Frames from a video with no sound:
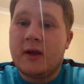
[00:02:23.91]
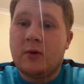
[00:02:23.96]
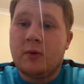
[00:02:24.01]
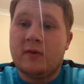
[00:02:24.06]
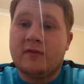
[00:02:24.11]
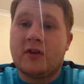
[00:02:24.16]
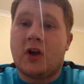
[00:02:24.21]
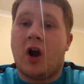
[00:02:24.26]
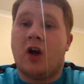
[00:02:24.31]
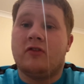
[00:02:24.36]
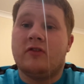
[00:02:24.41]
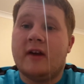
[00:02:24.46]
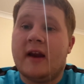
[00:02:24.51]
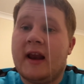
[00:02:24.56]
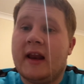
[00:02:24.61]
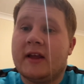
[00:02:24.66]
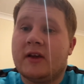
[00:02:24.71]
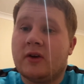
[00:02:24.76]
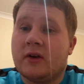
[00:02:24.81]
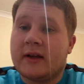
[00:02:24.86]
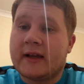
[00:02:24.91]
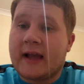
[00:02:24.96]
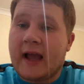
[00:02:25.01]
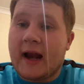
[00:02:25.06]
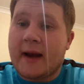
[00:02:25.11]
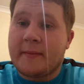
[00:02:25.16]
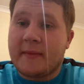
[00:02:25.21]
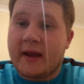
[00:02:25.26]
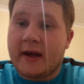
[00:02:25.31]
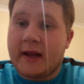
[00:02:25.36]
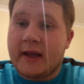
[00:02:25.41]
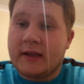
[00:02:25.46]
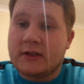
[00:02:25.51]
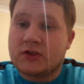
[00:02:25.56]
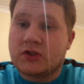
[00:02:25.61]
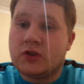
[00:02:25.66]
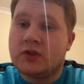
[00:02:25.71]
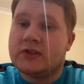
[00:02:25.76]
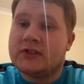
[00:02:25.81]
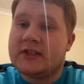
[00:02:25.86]
we've got a really good academy, and it is
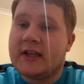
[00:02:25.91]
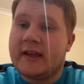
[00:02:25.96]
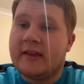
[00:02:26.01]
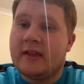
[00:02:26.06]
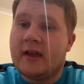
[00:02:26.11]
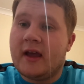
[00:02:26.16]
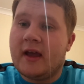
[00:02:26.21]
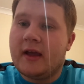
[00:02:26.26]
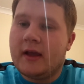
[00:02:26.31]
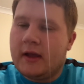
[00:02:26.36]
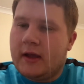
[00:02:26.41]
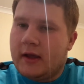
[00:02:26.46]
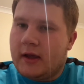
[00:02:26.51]
good to see that